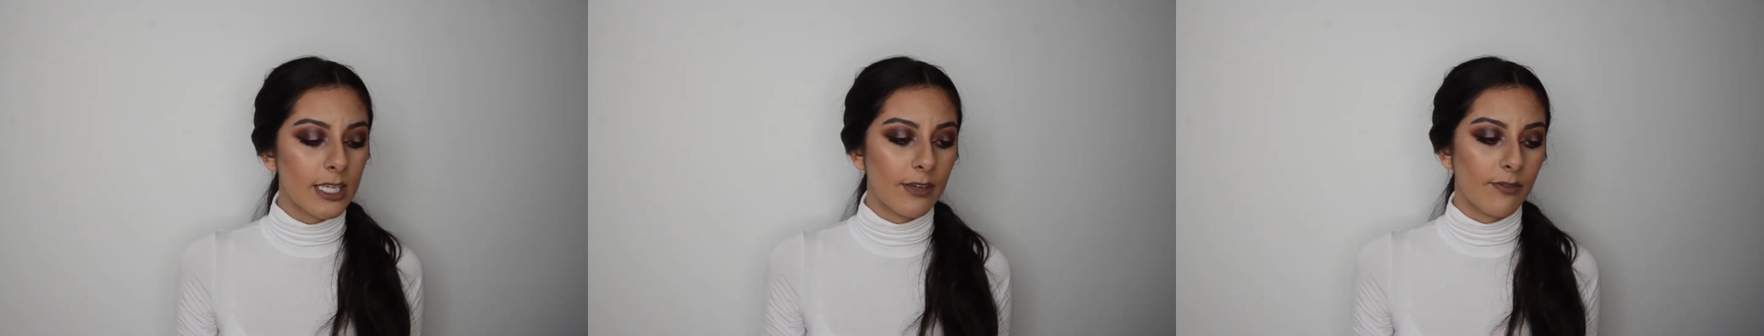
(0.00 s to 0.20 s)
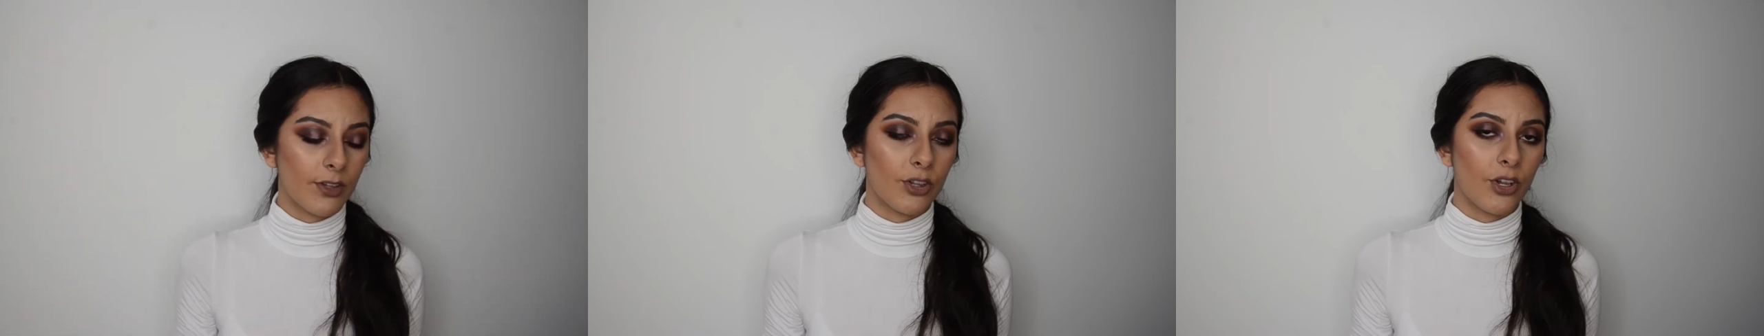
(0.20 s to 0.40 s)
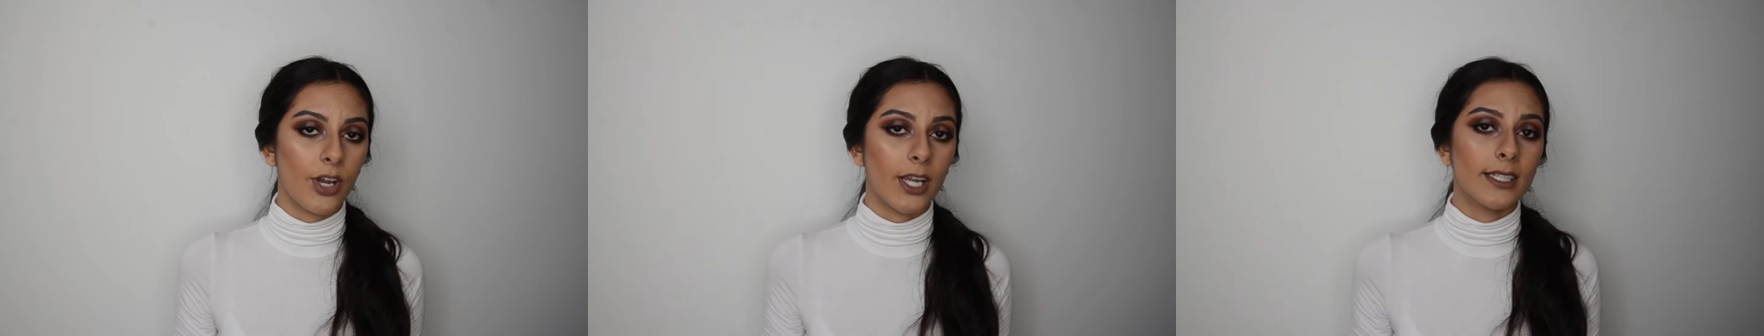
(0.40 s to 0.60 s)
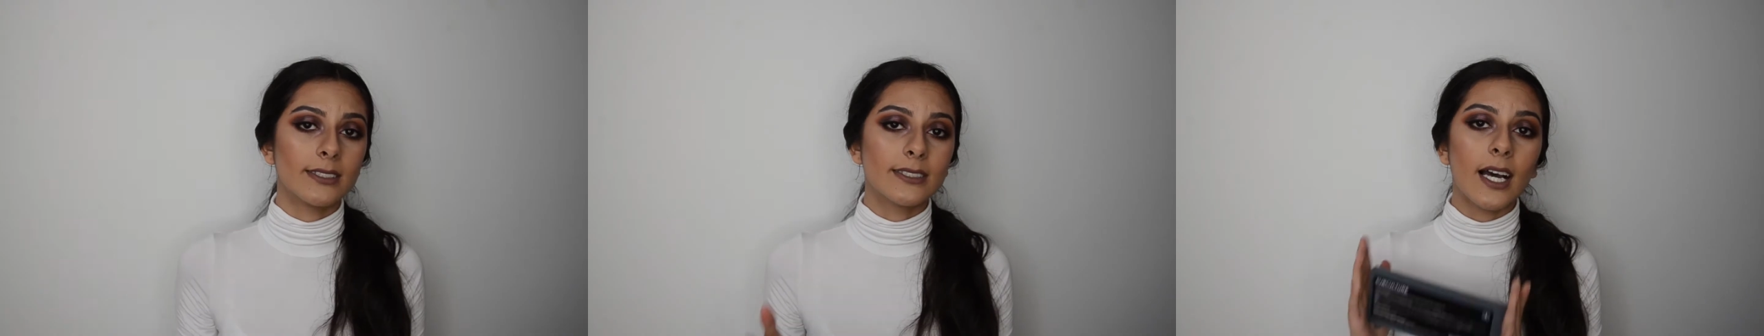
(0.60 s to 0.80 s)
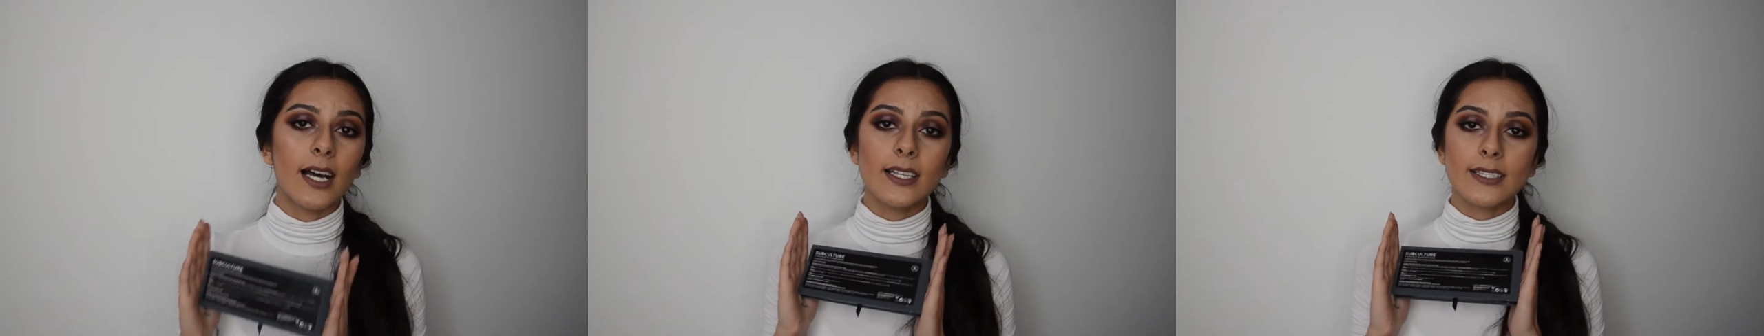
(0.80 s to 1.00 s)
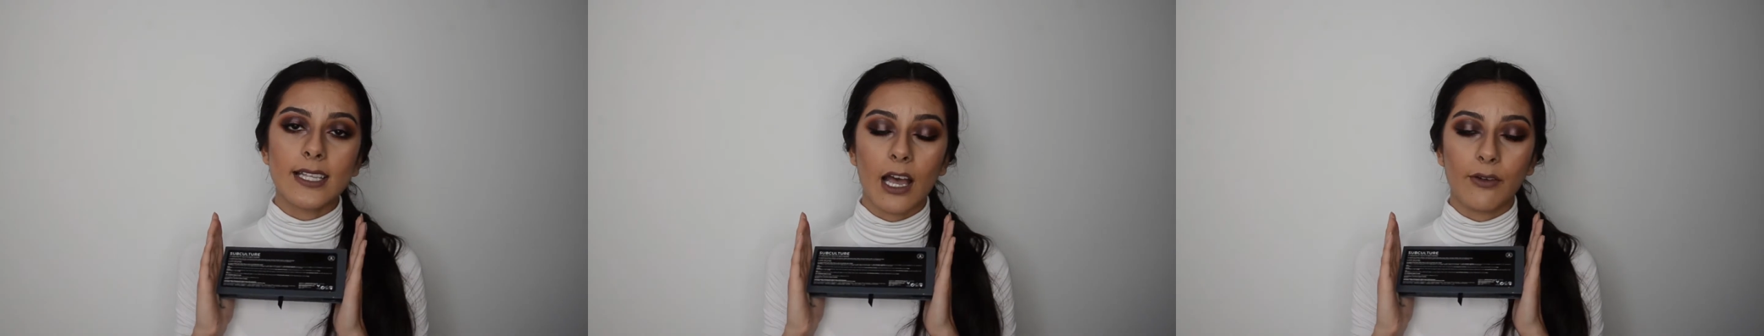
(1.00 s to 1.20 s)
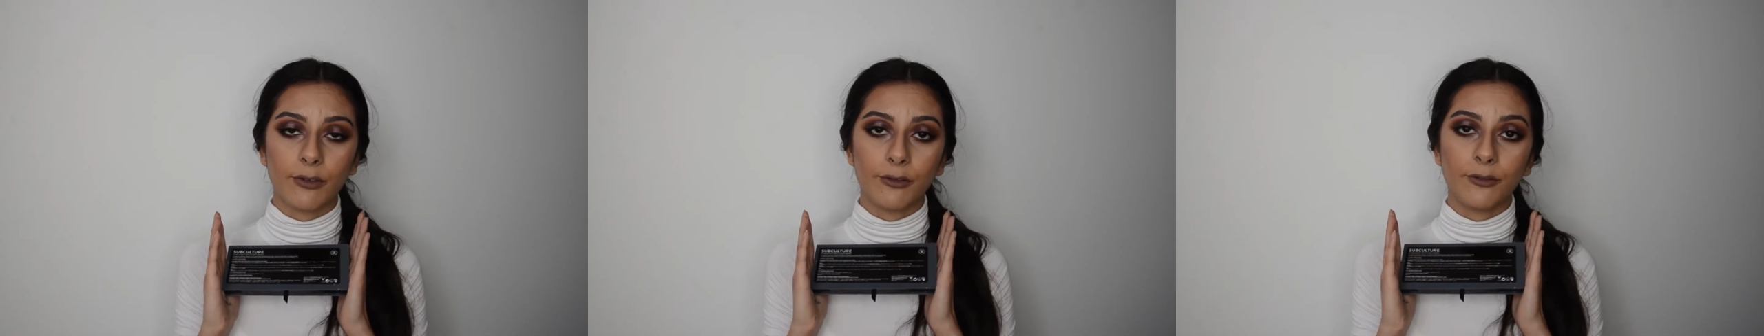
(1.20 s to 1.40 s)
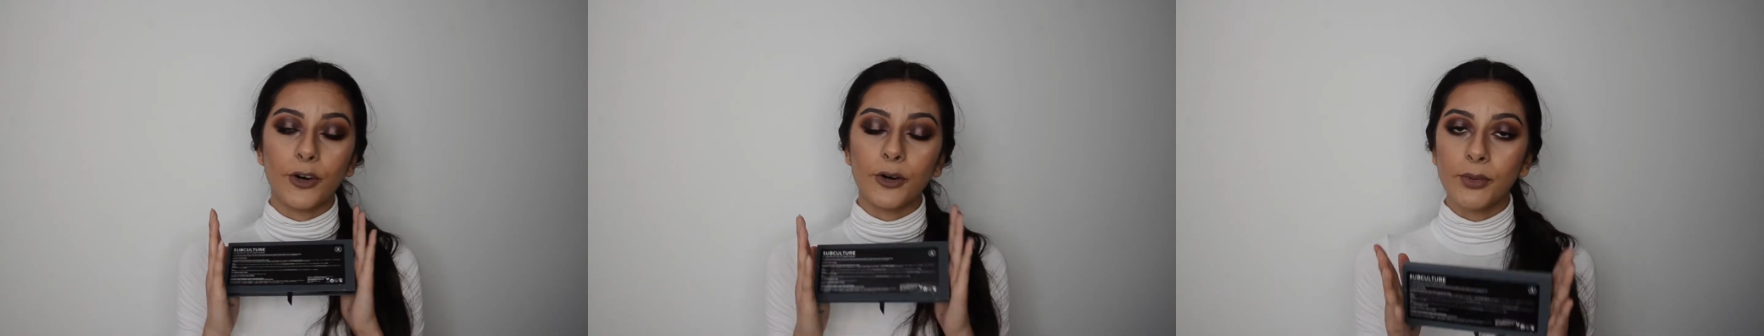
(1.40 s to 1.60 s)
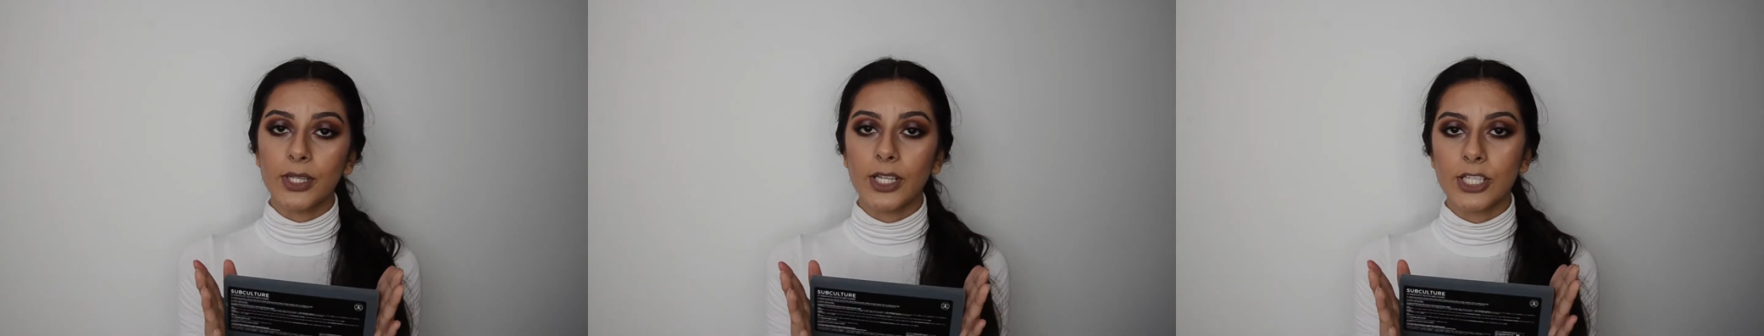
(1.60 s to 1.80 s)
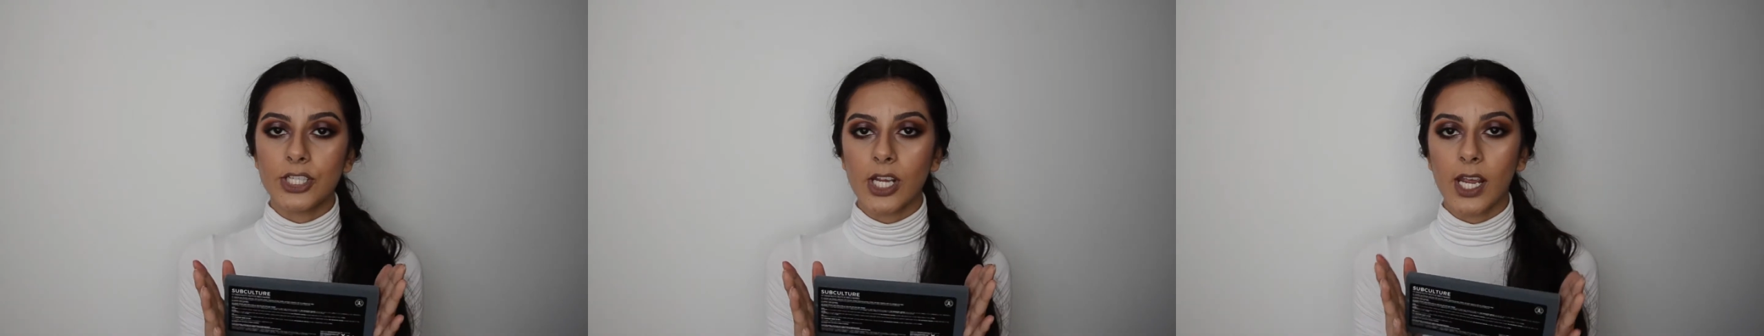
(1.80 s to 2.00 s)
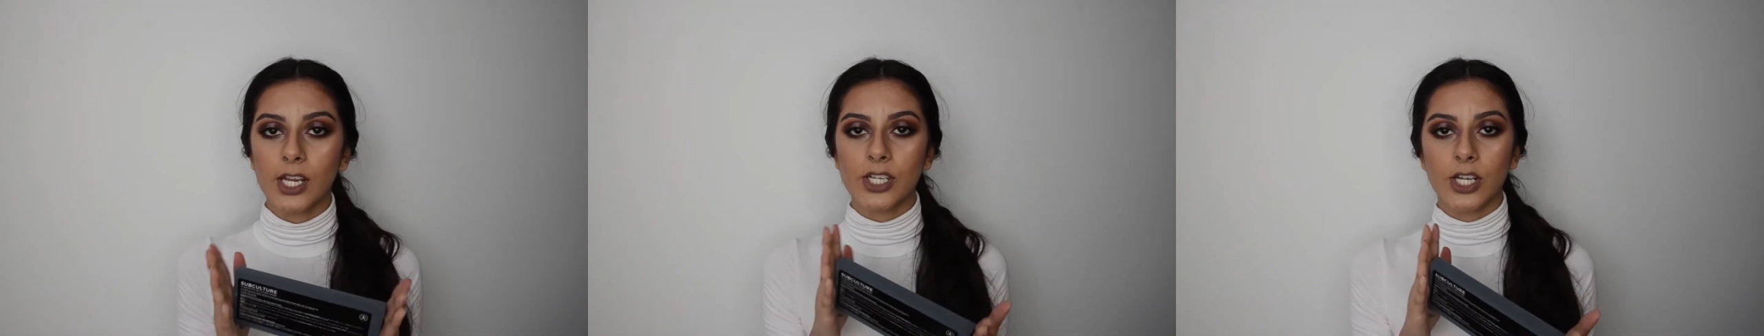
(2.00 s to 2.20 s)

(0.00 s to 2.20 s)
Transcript: even though it does have a formula change.